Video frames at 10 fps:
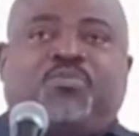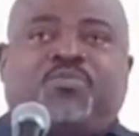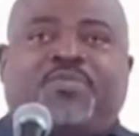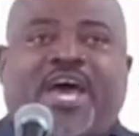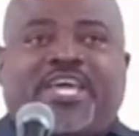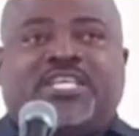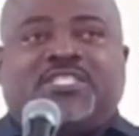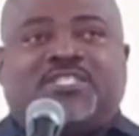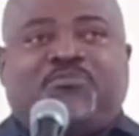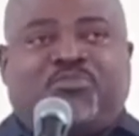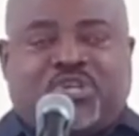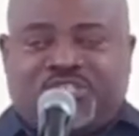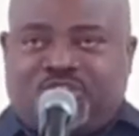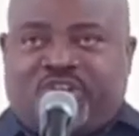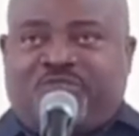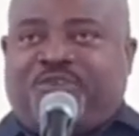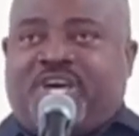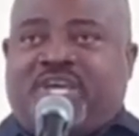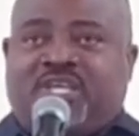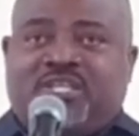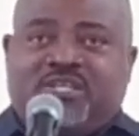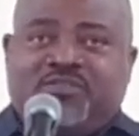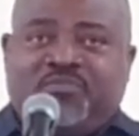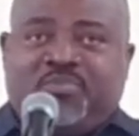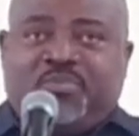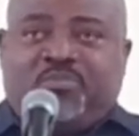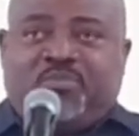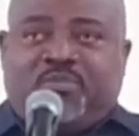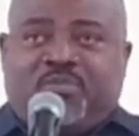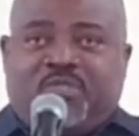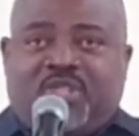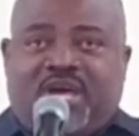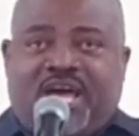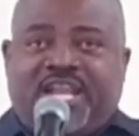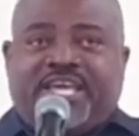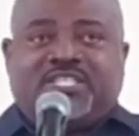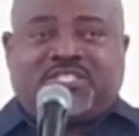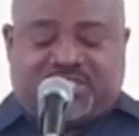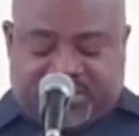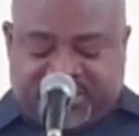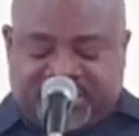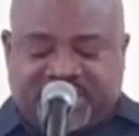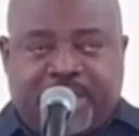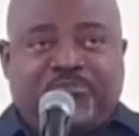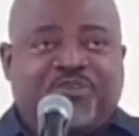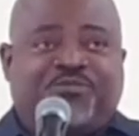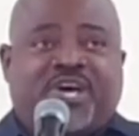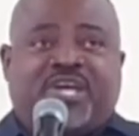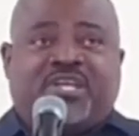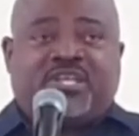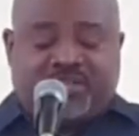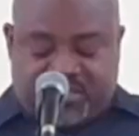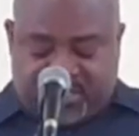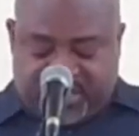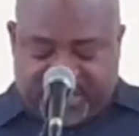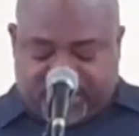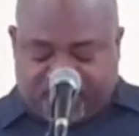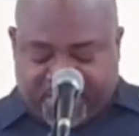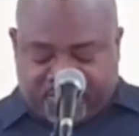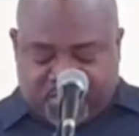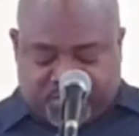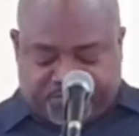that is personified and exemplified in the Bible.